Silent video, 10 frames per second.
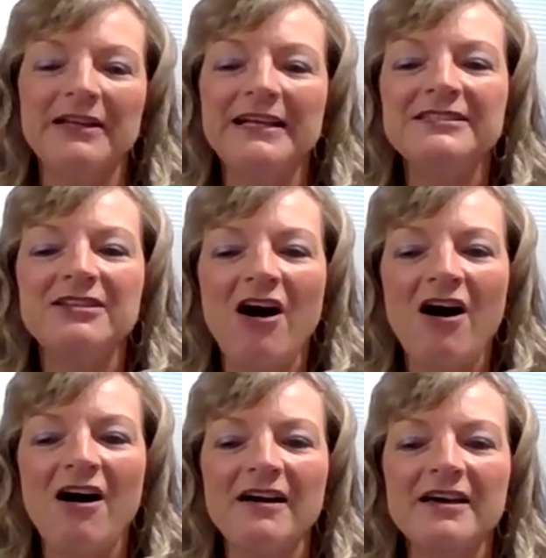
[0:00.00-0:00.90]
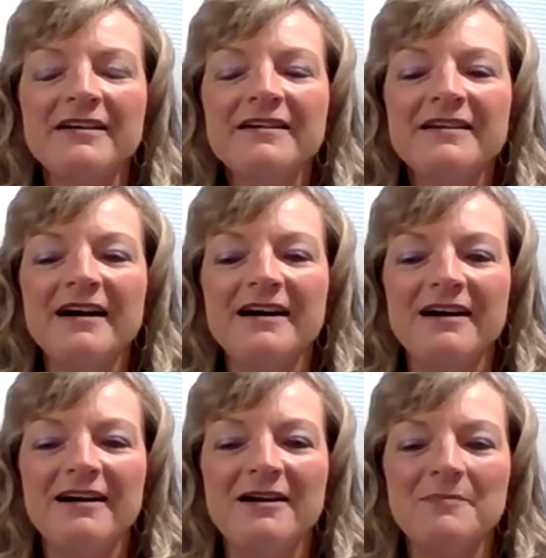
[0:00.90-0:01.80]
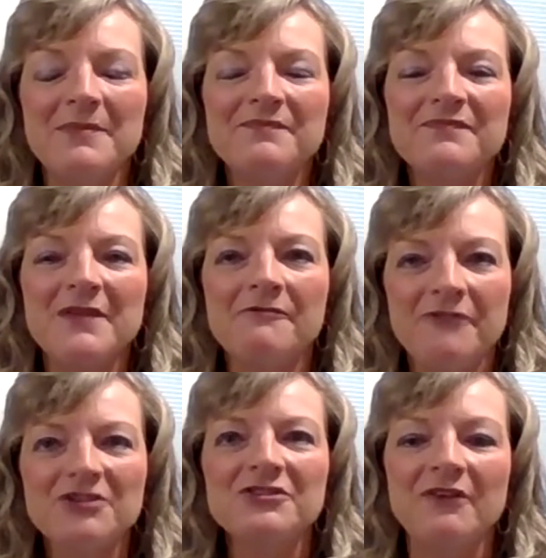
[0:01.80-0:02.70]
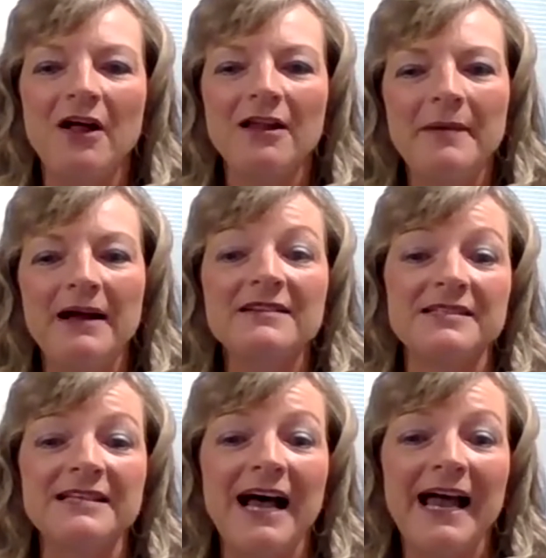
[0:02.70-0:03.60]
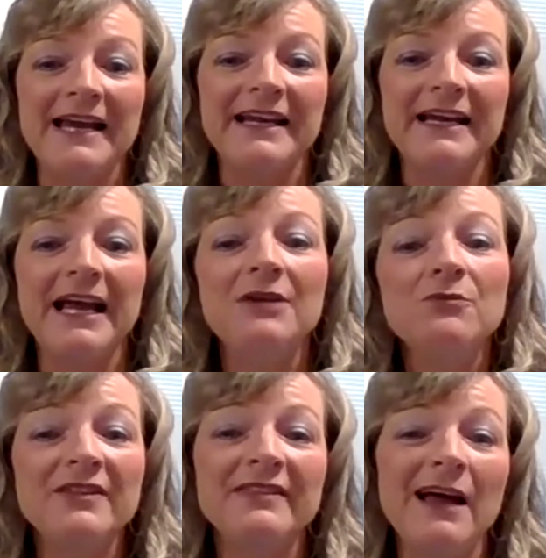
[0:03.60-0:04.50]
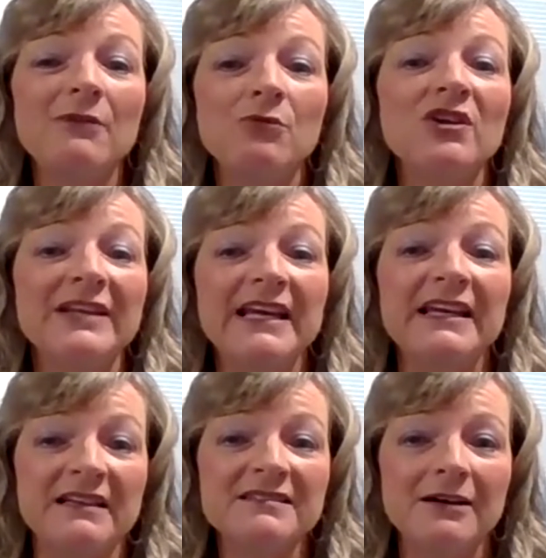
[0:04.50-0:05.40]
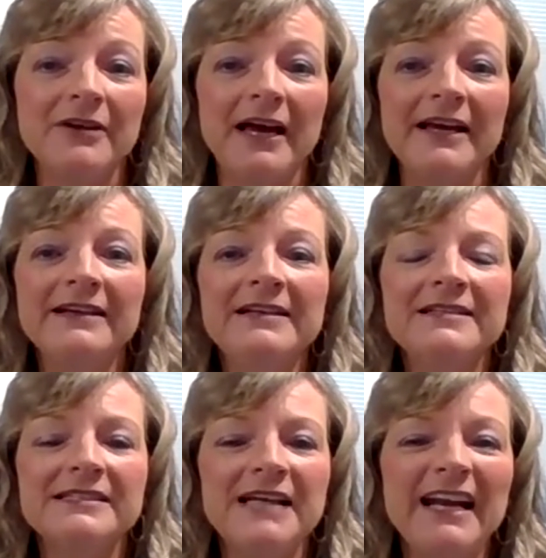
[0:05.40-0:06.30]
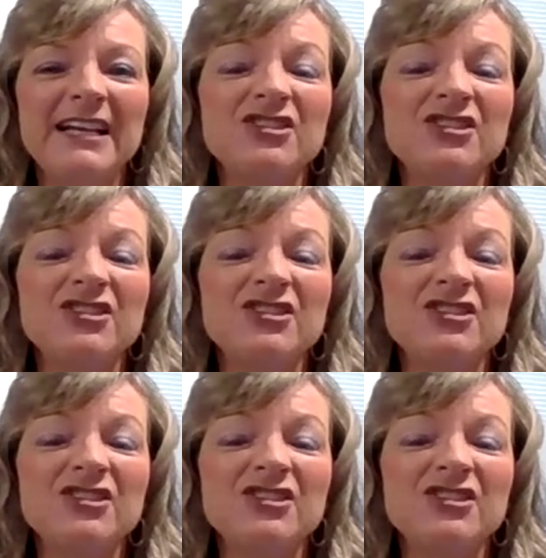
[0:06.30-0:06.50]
let's talk first of all about satiety and what that really is. Okay, satiety is